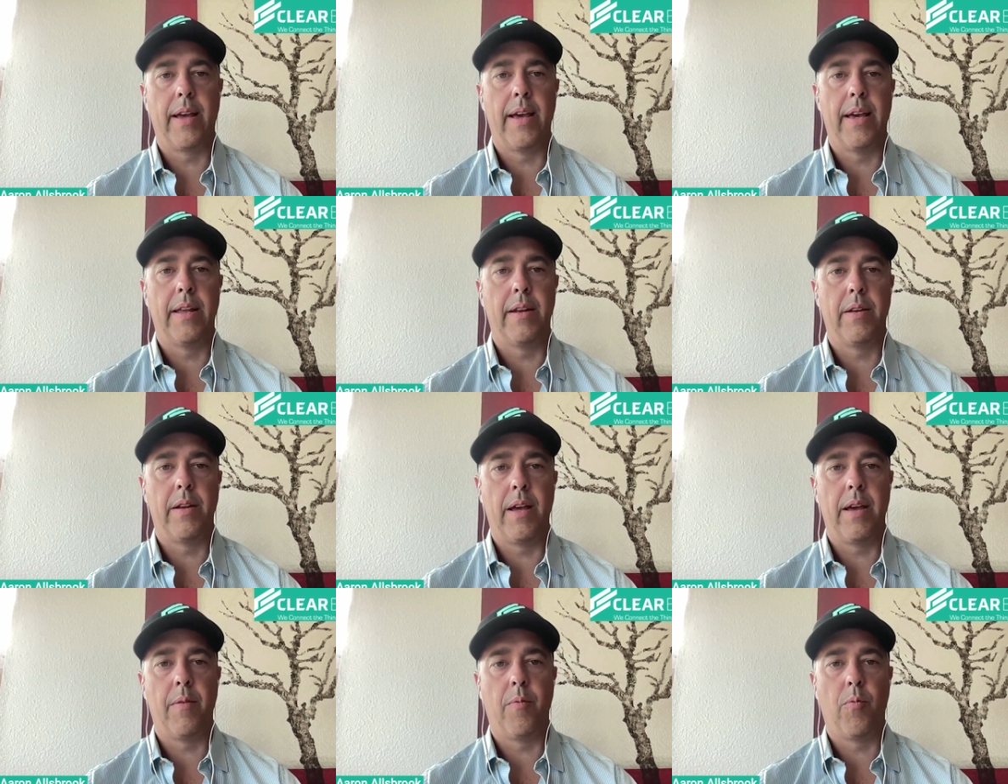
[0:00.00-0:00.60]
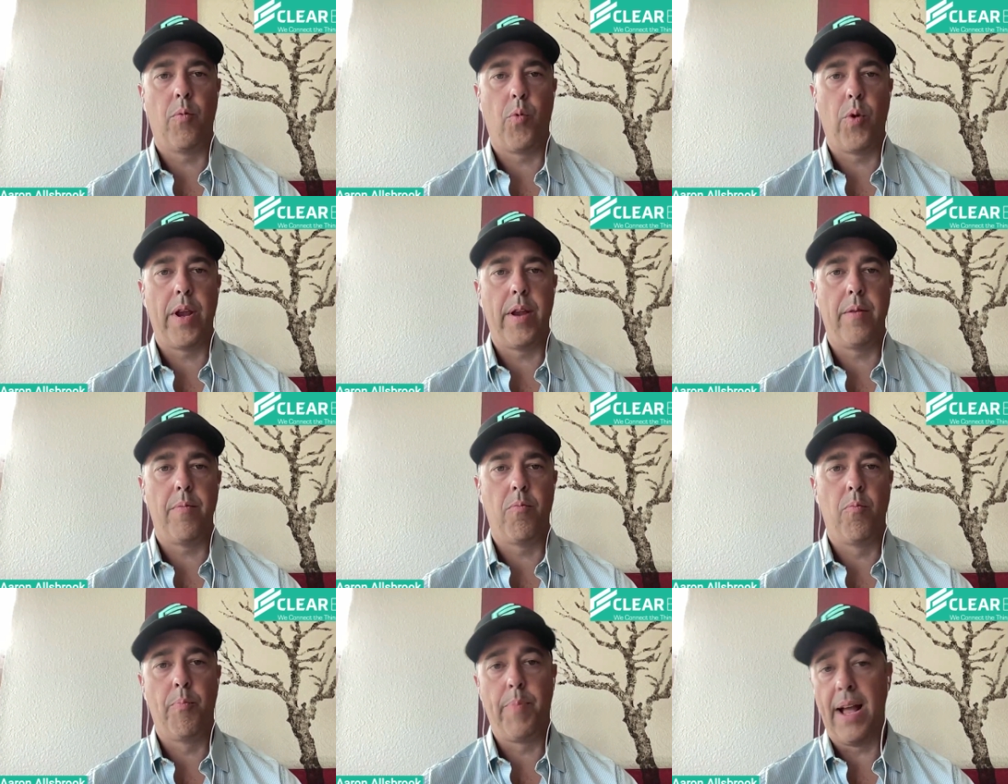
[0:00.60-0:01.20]
And
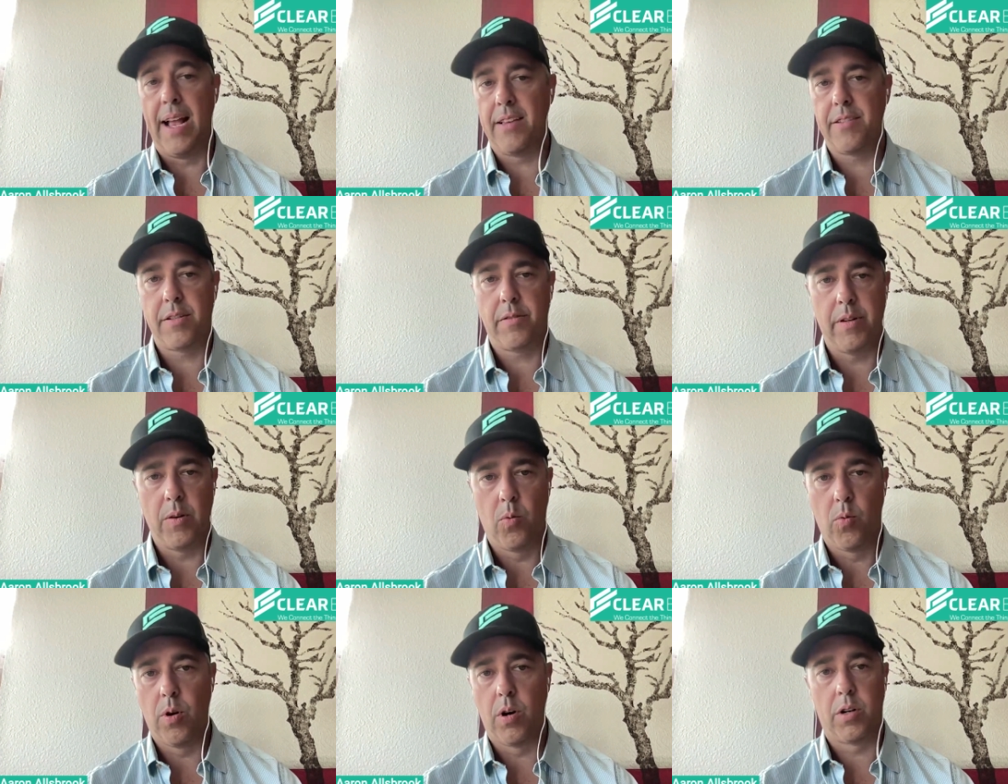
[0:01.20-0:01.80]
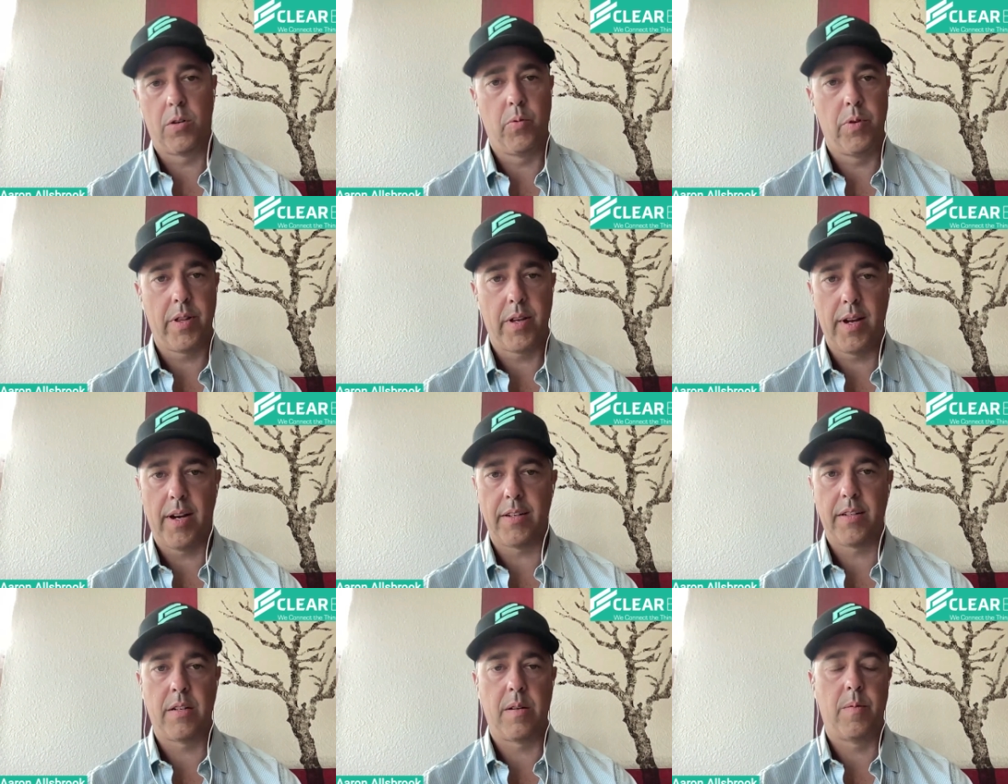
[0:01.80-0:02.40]
we basically worked with
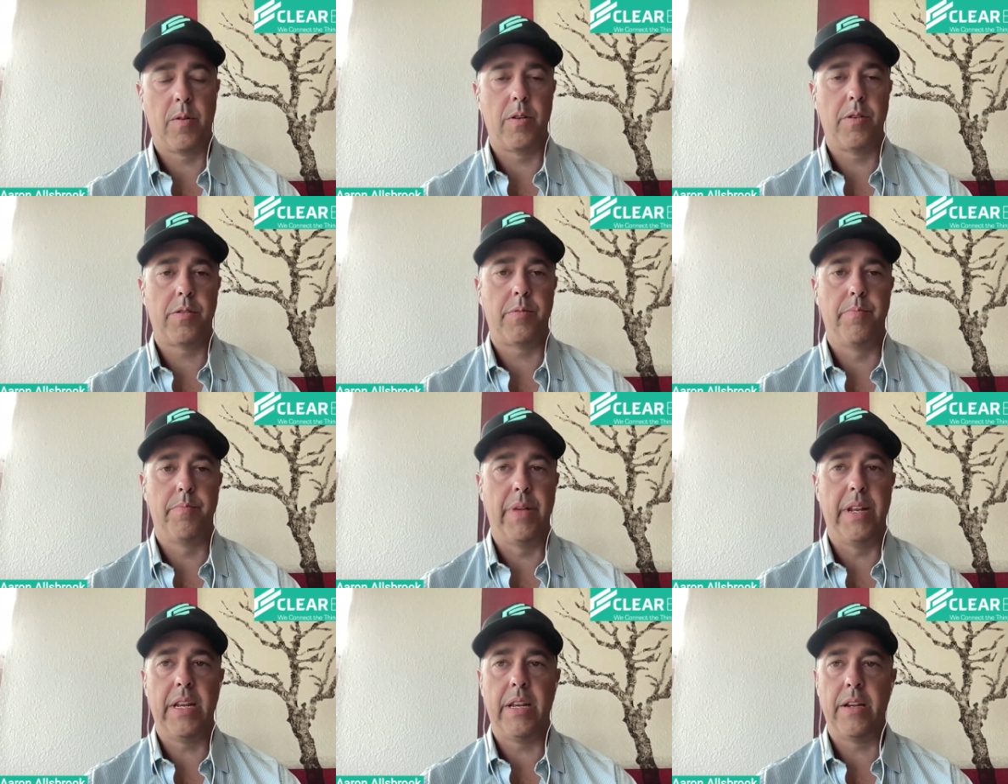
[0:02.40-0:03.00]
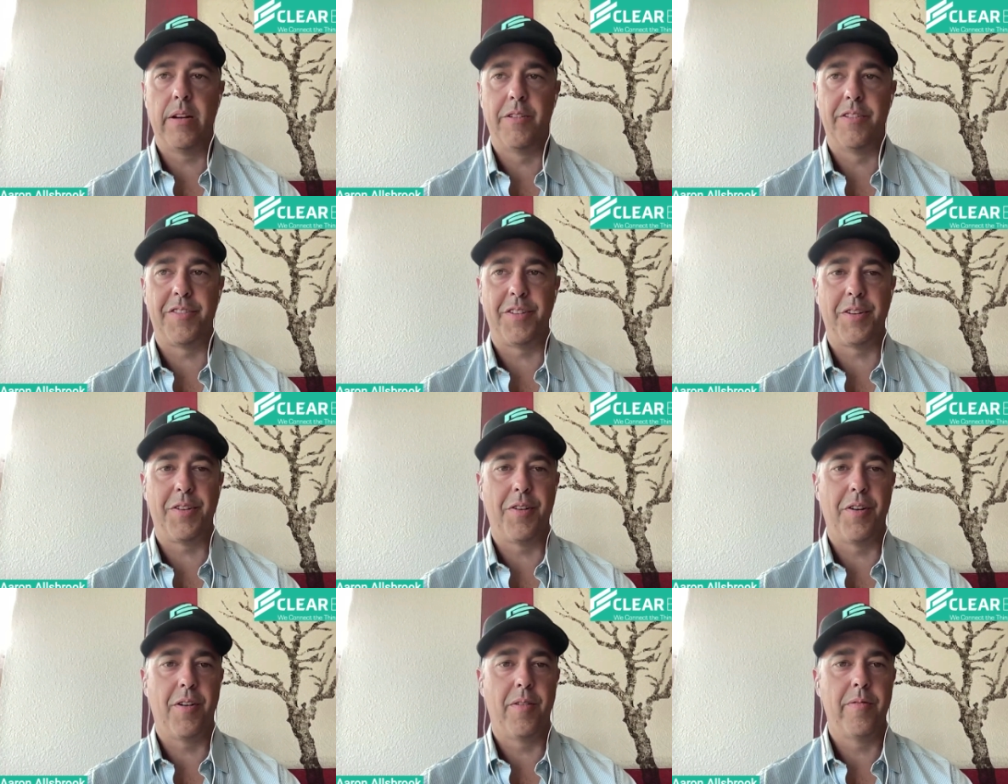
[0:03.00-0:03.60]
customers many years
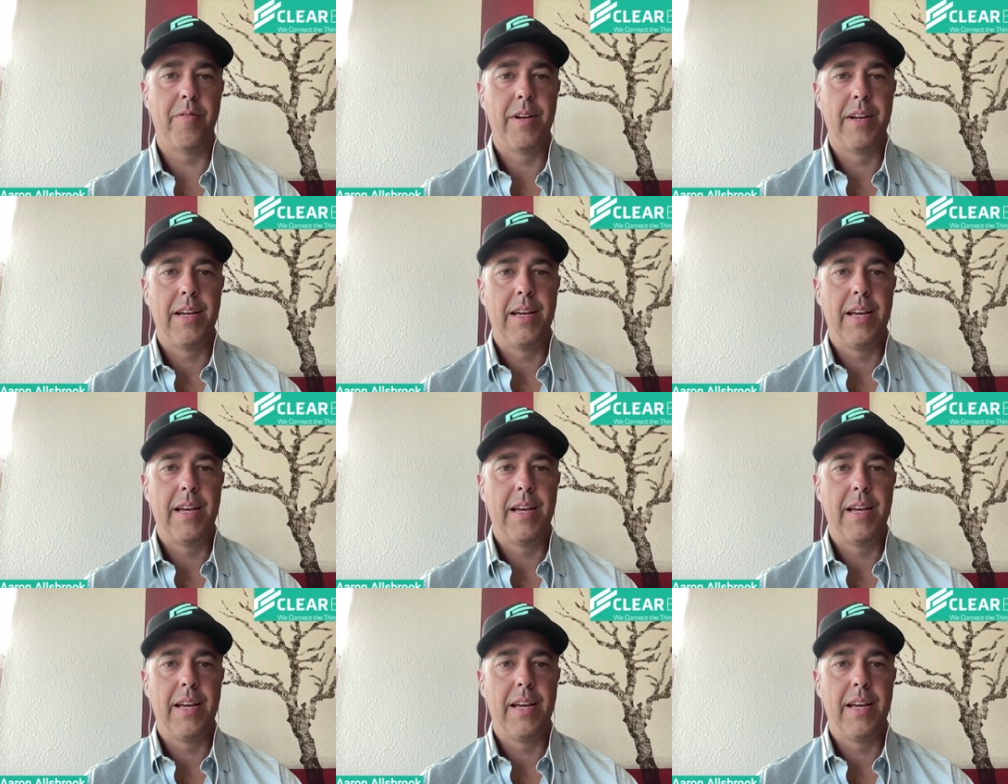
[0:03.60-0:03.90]
ago,